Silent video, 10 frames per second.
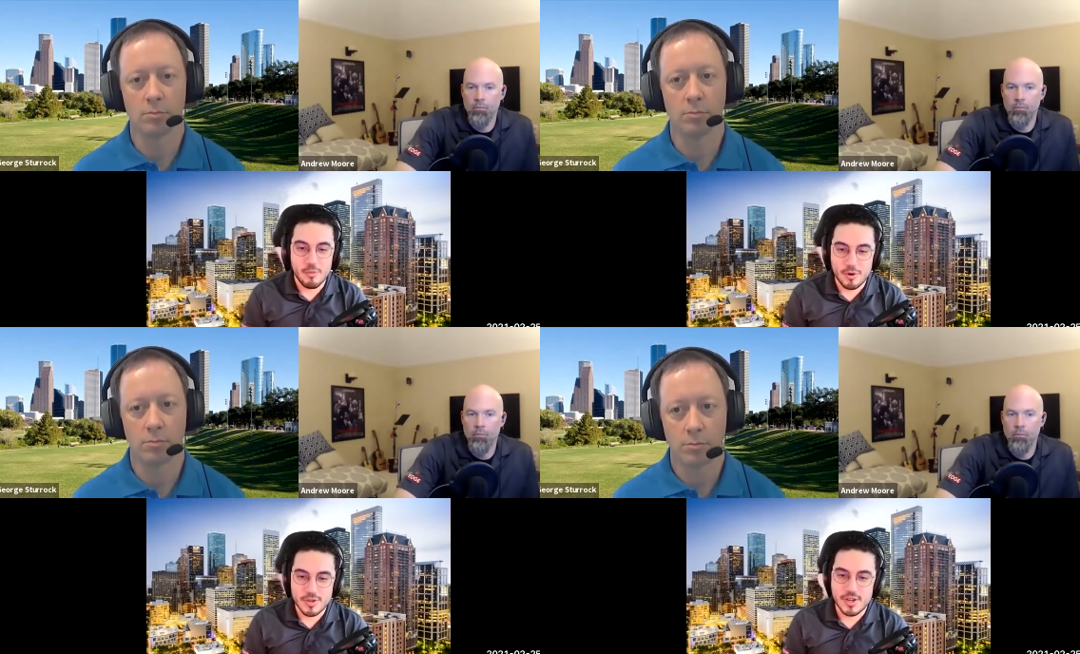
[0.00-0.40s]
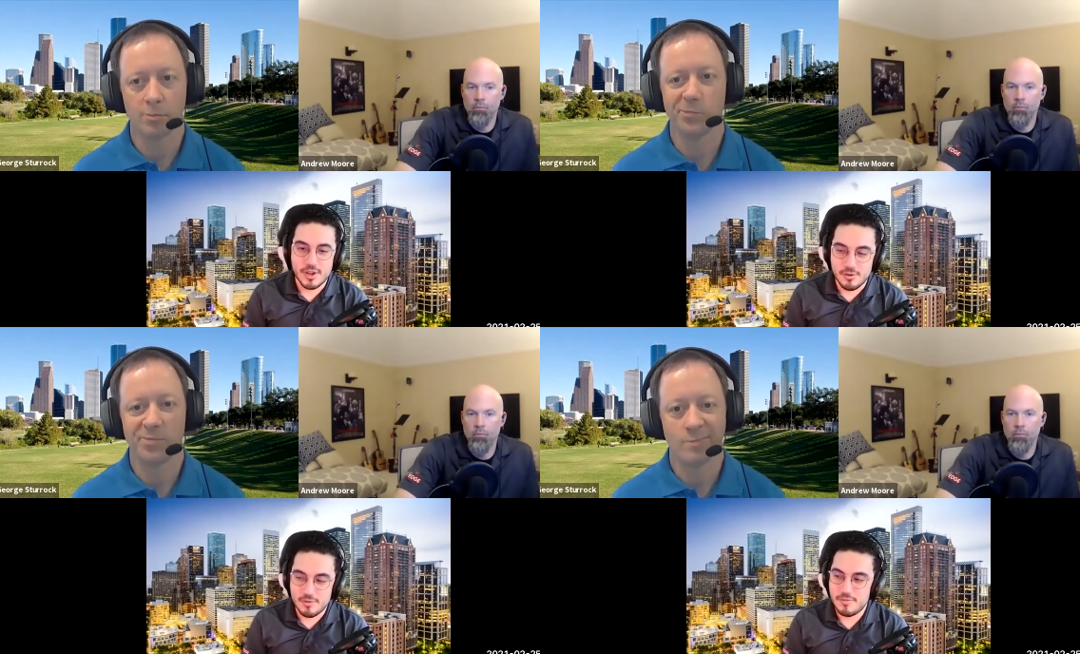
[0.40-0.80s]
Speaker 1: more
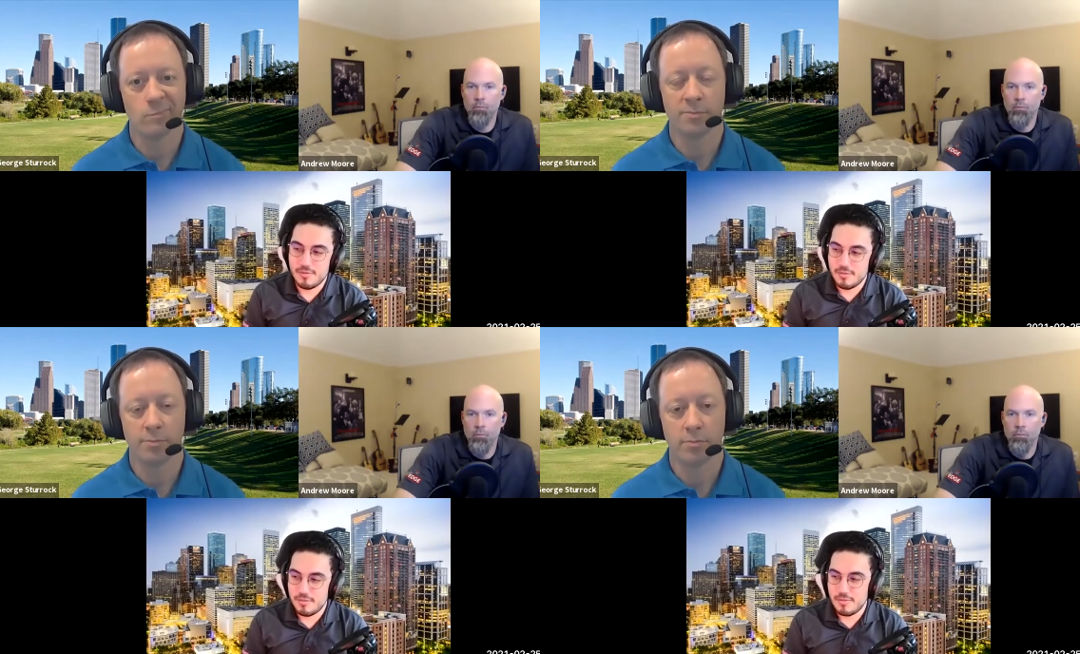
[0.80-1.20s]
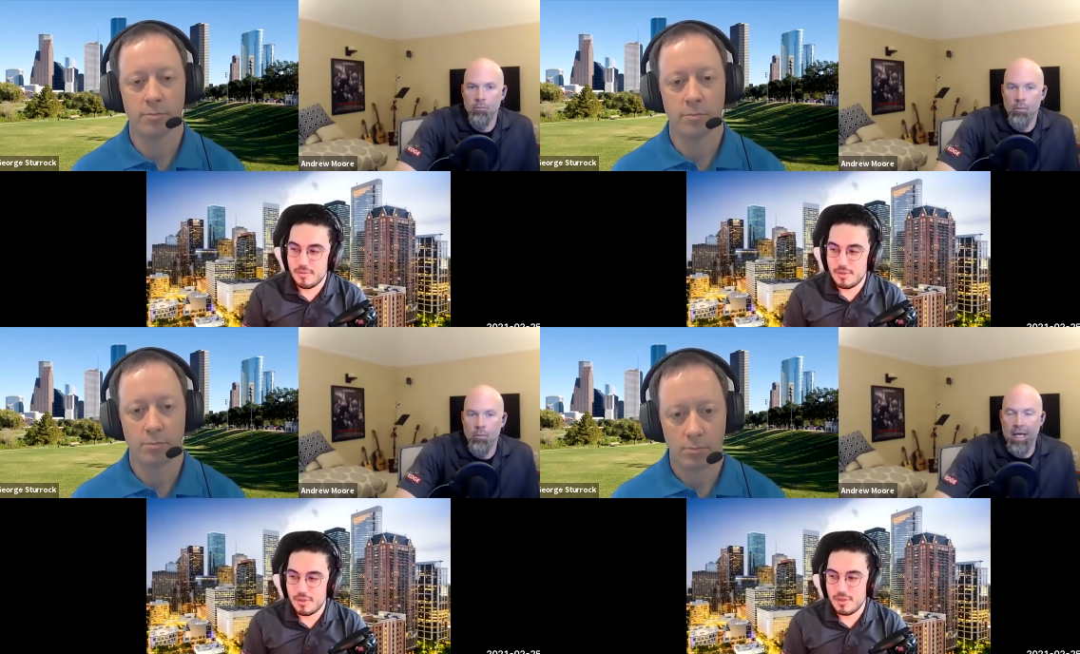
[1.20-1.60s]
so.
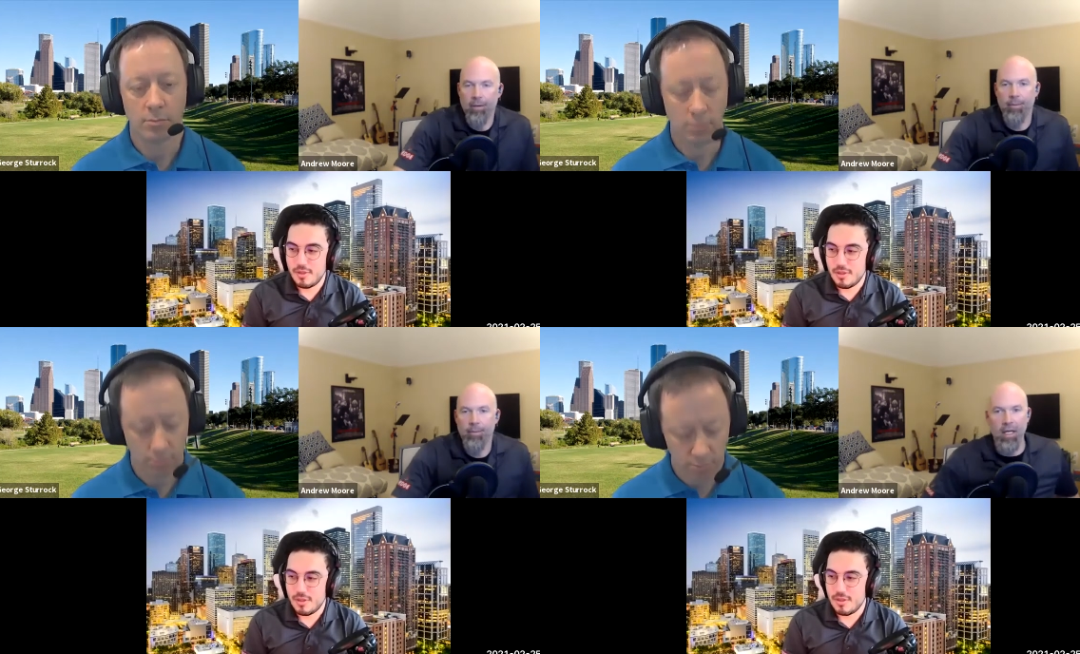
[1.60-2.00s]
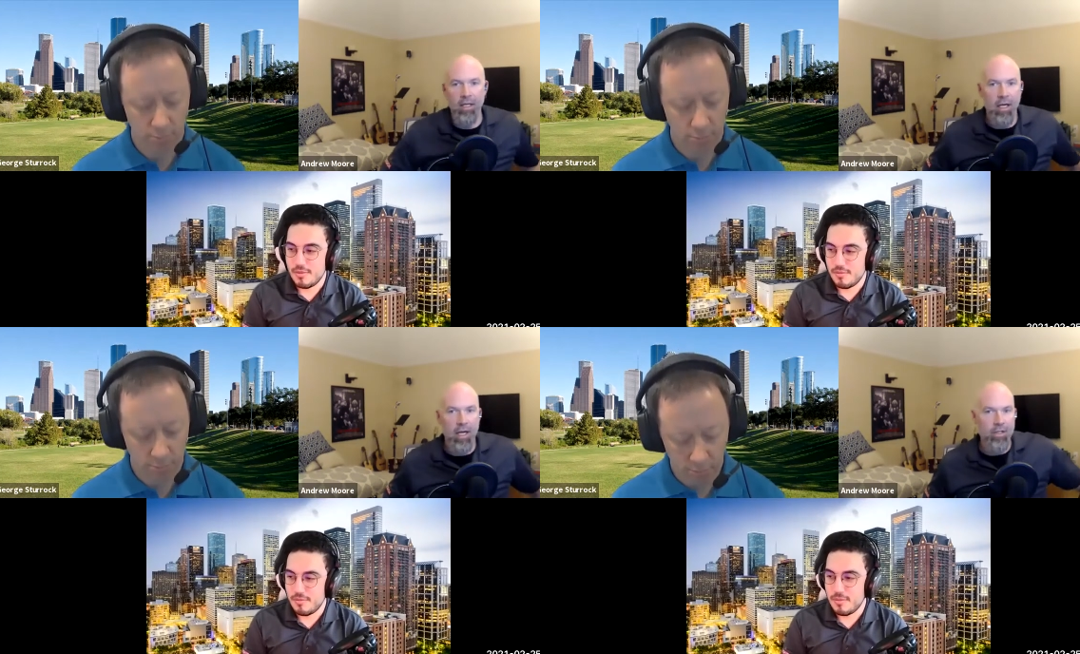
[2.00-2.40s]
Yeah,
Speaker 2: and I
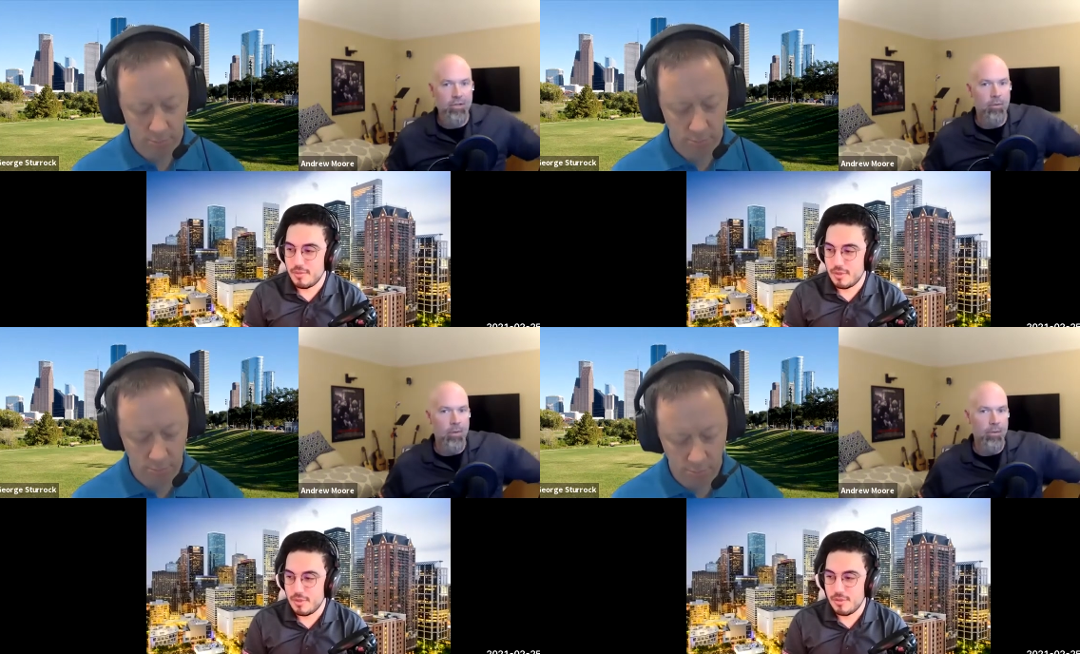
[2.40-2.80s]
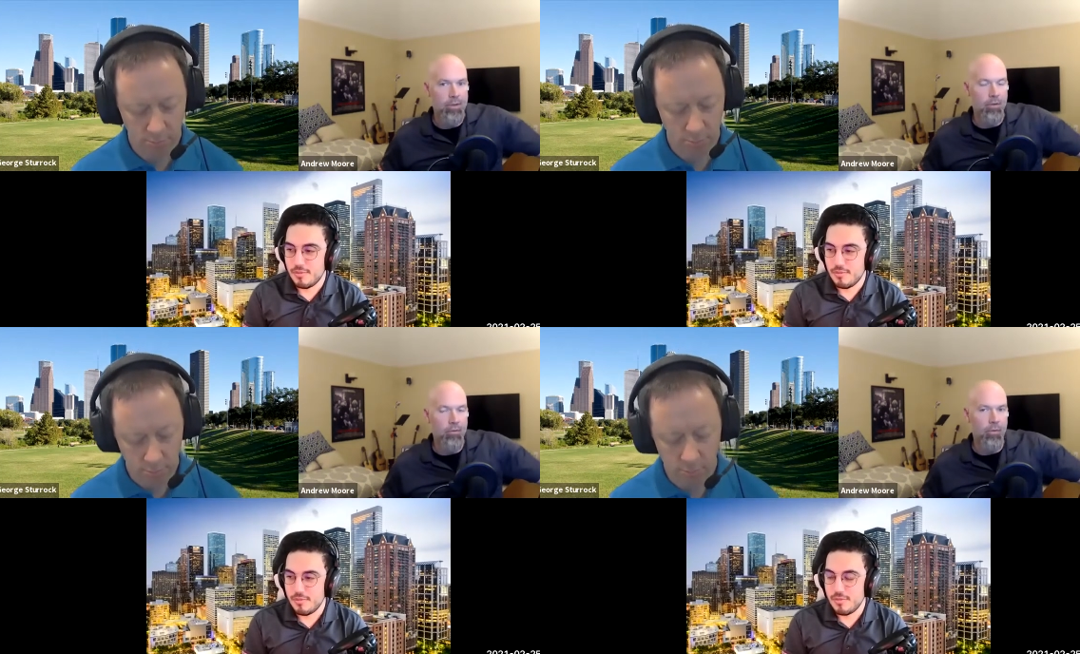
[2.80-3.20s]
and I just remember
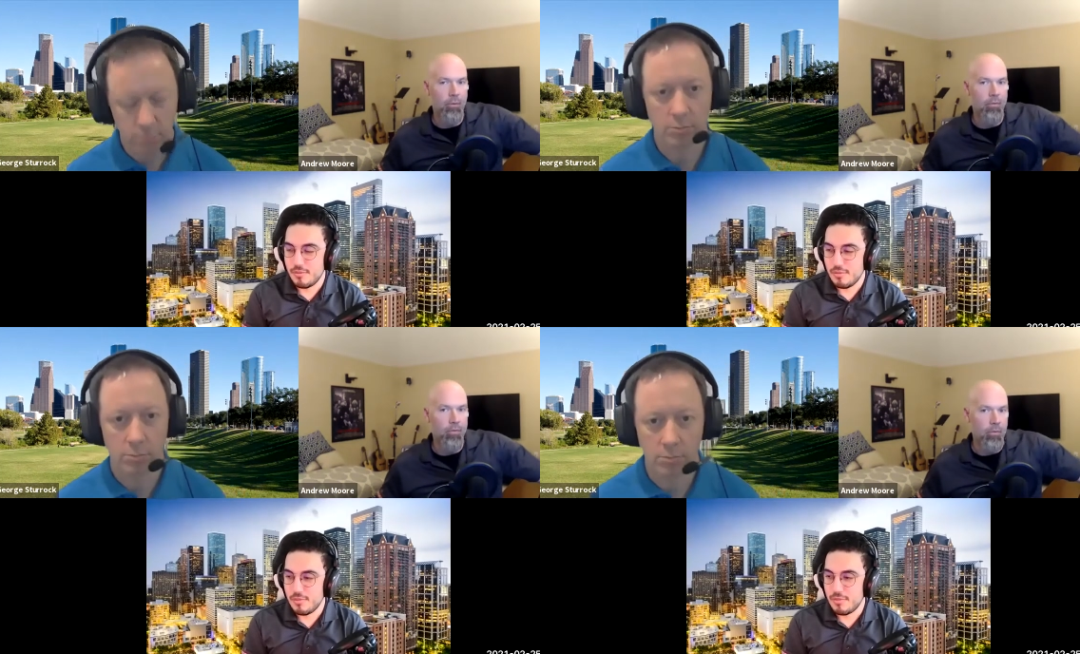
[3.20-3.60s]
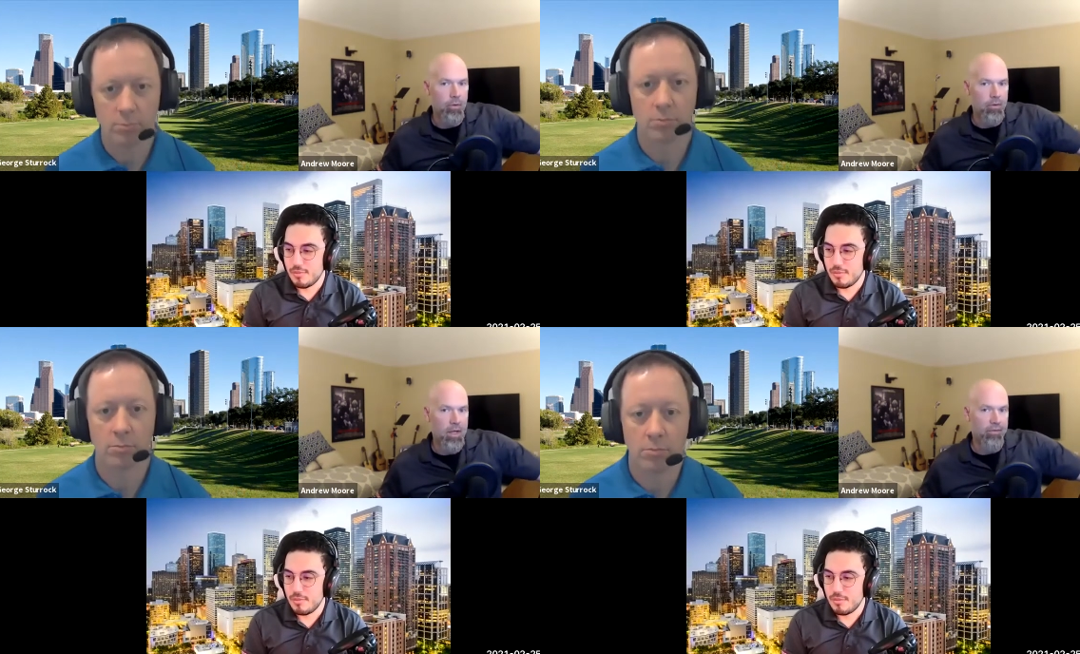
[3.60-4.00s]
too from from
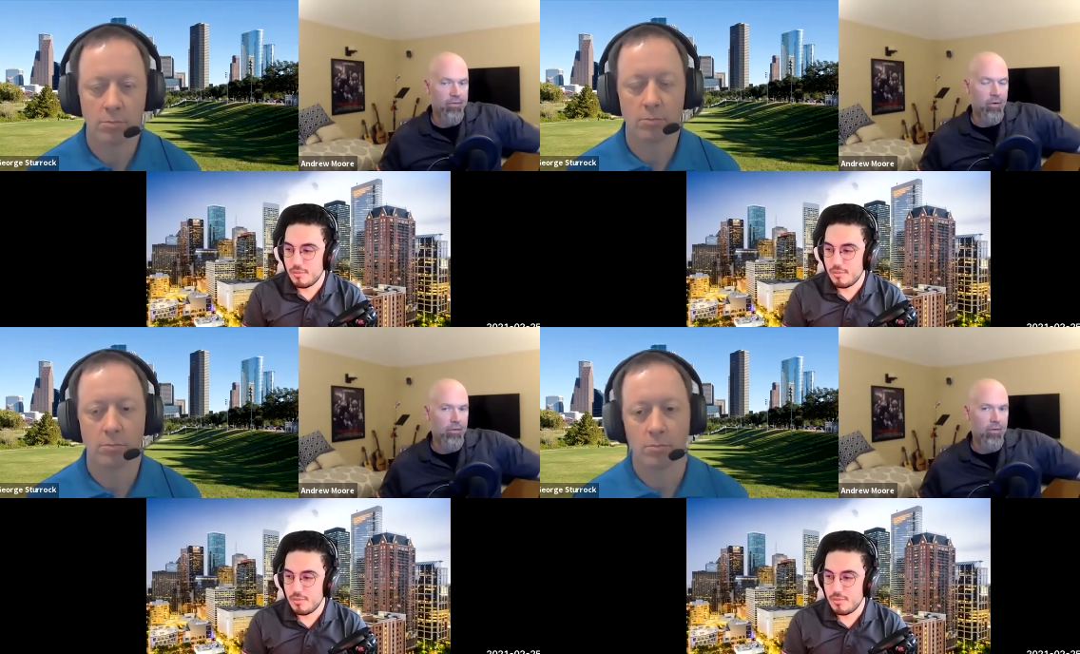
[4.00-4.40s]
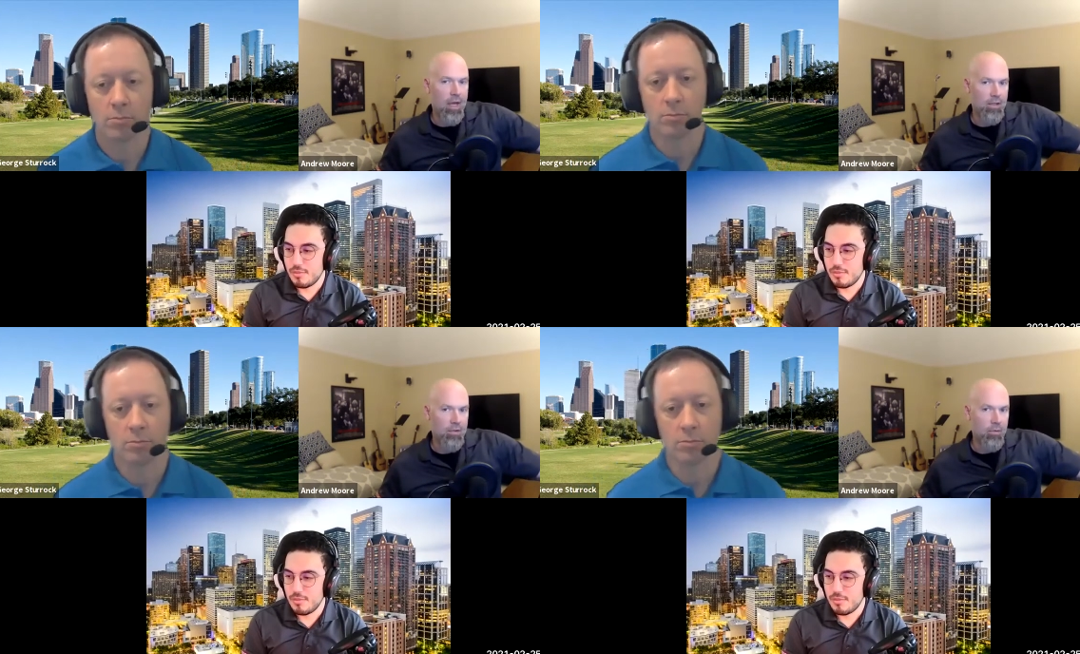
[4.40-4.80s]
the that first
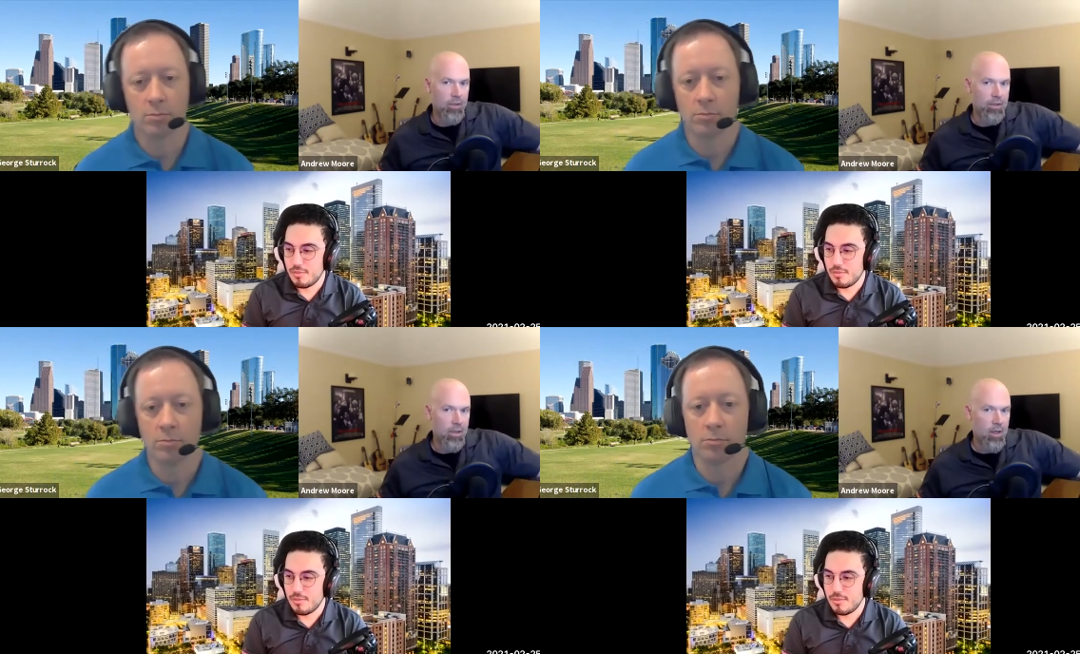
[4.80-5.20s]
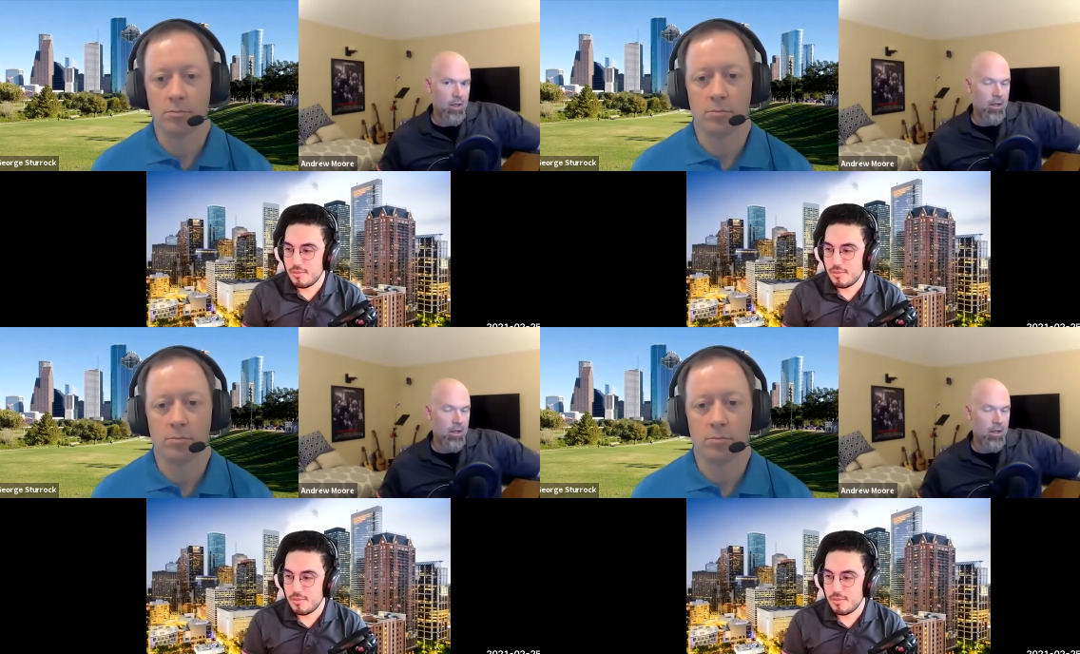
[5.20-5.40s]
test was